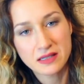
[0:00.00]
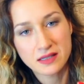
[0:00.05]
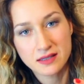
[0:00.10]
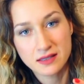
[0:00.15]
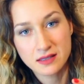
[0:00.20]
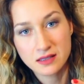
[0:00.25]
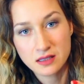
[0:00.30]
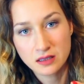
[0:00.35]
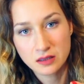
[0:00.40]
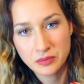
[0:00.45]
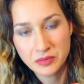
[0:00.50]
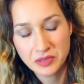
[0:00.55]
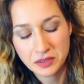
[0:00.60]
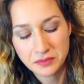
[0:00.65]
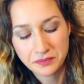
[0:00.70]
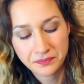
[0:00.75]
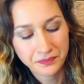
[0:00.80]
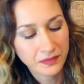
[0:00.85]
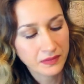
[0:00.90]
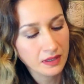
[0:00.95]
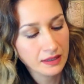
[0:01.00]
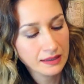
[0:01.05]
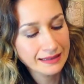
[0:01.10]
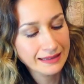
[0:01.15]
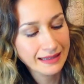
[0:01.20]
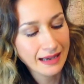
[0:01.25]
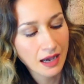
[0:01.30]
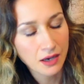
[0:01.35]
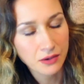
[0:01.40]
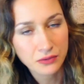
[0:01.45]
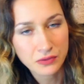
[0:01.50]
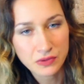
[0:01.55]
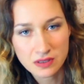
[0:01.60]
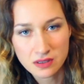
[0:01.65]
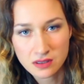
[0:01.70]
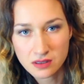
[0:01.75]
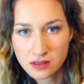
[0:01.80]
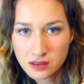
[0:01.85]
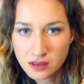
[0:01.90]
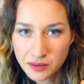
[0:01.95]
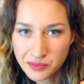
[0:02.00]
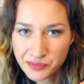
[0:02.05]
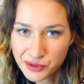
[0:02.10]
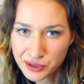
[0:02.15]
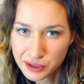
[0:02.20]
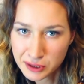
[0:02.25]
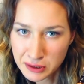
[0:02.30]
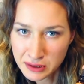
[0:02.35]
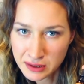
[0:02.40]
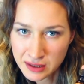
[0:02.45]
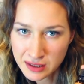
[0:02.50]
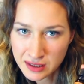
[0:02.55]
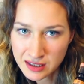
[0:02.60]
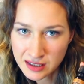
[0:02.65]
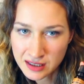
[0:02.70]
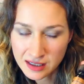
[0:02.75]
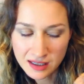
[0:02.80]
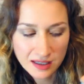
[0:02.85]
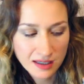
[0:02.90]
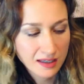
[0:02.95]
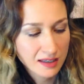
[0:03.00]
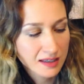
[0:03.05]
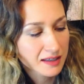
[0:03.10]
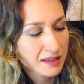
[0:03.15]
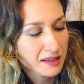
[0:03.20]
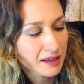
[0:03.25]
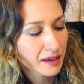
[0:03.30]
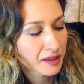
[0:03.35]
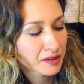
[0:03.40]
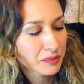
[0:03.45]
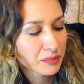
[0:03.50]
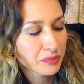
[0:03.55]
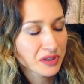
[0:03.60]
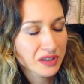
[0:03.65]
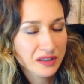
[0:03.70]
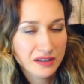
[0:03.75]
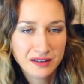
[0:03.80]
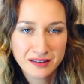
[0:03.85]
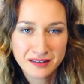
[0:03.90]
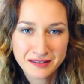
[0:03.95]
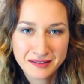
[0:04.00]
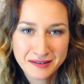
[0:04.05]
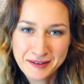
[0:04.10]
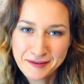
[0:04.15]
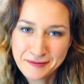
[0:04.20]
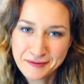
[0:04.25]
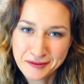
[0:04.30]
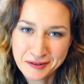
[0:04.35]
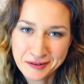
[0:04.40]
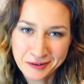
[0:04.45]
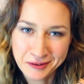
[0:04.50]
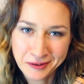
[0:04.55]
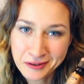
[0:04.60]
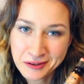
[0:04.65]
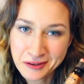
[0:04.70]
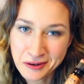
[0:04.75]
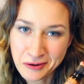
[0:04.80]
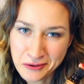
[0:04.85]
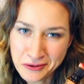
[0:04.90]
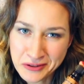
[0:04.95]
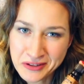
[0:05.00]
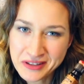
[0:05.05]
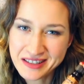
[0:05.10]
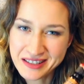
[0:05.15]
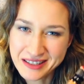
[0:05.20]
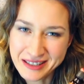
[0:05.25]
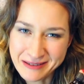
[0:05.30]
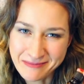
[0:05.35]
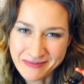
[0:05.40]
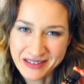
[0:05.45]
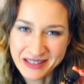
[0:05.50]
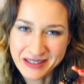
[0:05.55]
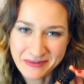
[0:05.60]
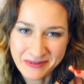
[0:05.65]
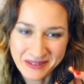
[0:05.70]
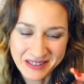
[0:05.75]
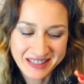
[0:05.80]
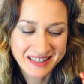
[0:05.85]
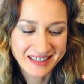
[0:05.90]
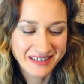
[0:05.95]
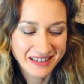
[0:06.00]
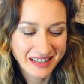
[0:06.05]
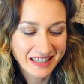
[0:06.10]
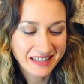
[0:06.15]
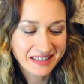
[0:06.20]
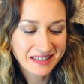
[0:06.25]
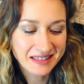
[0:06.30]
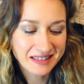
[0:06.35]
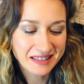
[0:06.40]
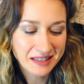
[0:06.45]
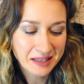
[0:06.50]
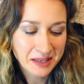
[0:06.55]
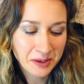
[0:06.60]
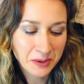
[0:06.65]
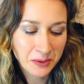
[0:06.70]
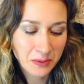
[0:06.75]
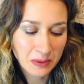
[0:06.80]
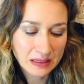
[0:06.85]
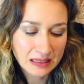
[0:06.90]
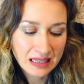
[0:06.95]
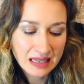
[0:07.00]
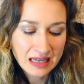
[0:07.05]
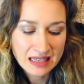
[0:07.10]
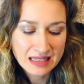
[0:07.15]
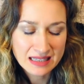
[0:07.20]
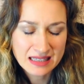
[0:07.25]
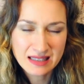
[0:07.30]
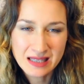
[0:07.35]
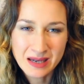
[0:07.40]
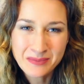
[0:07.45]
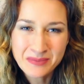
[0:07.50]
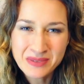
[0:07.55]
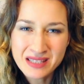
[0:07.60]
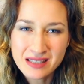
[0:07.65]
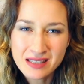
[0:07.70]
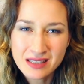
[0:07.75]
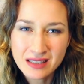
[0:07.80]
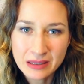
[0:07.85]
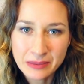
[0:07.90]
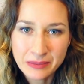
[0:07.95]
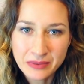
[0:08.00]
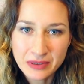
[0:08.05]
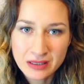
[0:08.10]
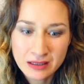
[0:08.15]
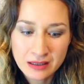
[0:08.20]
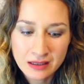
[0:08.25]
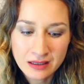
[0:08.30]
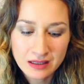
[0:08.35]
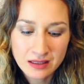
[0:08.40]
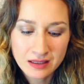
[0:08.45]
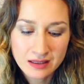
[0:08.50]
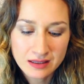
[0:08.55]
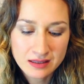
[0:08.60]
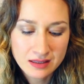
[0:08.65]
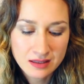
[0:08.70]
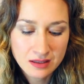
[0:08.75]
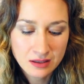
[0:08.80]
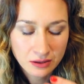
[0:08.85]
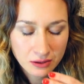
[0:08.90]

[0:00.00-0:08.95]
cinnamon. Now, cinnamon can be different. Not all cinnamon was created equal. Some cinnamon is,